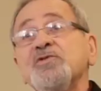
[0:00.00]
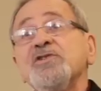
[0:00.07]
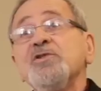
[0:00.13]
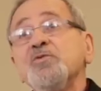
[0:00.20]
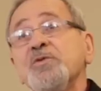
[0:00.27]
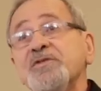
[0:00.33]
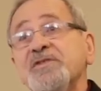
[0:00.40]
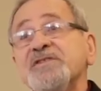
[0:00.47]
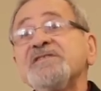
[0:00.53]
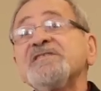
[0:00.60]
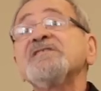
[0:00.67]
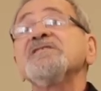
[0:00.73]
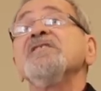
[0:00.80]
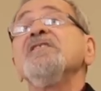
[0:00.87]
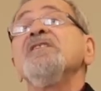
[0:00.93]
to deal with
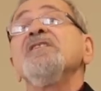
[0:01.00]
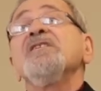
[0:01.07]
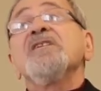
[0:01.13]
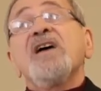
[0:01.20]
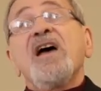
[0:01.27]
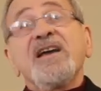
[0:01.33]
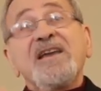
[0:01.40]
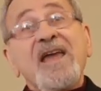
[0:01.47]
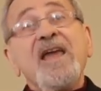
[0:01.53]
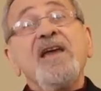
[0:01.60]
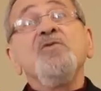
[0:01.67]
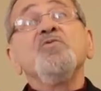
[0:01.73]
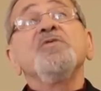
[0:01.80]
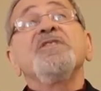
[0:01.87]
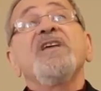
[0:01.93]
this,
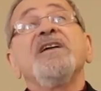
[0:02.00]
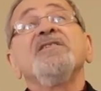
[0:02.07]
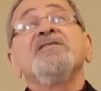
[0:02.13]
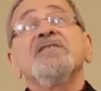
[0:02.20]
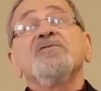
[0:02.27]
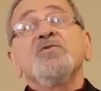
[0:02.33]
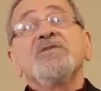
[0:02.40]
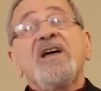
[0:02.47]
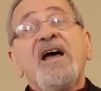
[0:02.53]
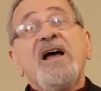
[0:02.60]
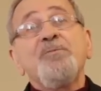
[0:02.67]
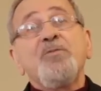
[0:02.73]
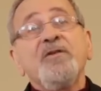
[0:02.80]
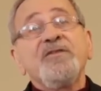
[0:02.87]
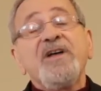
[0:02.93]
again with the
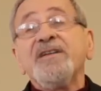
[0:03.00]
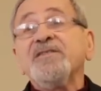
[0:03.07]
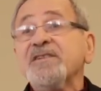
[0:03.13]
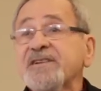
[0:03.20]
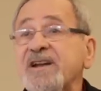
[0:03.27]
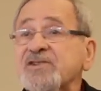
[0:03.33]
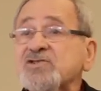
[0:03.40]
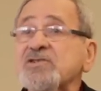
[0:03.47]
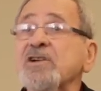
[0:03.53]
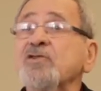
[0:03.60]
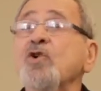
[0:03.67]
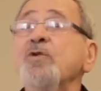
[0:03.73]
help of the international